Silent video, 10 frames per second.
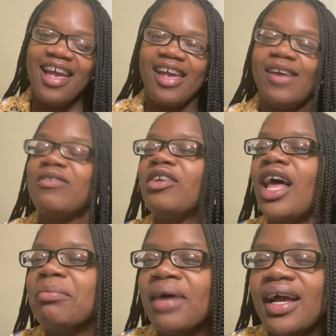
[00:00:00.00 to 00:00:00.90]
If you
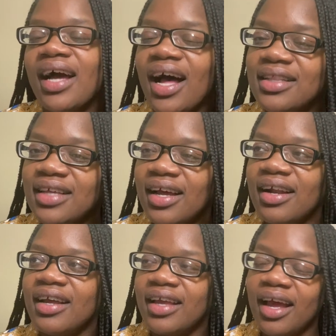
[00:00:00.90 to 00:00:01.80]
like my content,
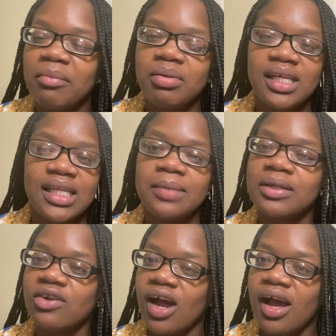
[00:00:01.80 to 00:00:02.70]
again, please
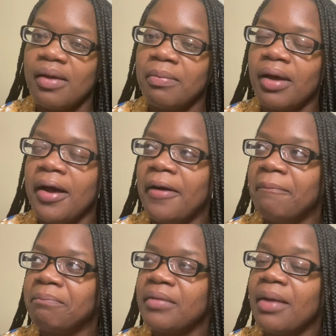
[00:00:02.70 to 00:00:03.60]
subscribe
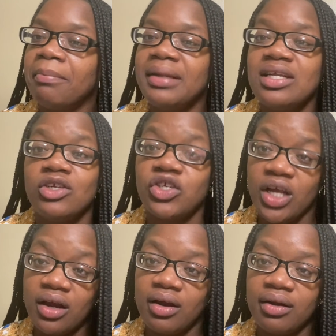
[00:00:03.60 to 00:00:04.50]
um, and please
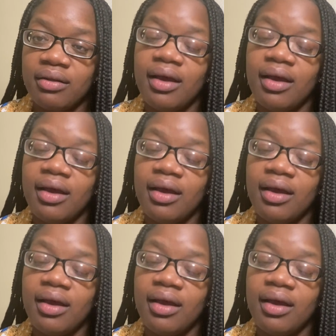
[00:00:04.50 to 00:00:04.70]
share.